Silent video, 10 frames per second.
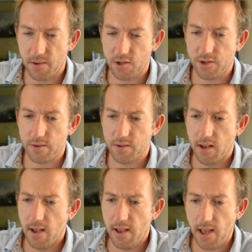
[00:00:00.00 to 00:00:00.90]
issues.
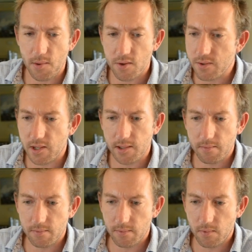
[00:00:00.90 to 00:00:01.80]
And we used it
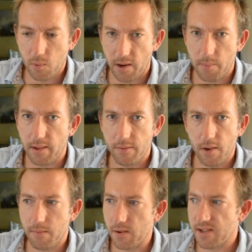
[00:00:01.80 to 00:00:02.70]
quite a bit.
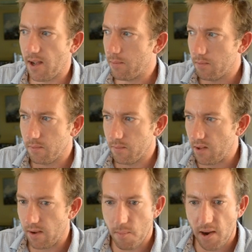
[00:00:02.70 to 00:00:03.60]
So for example,
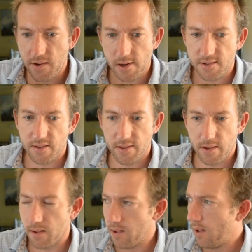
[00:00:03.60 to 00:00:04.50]
you might notice that
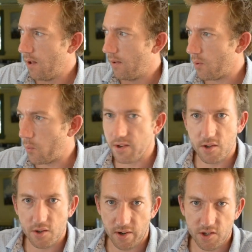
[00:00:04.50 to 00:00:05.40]
the
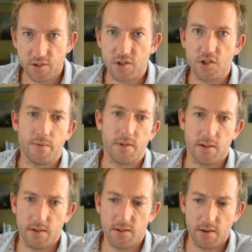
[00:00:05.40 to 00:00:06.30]
wind directions
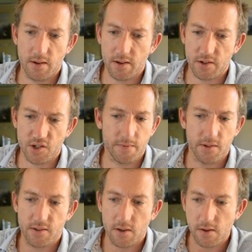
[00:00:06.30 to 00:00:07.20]

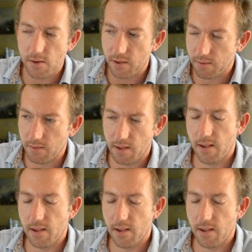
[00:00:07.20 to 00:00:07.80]
shifted, so you can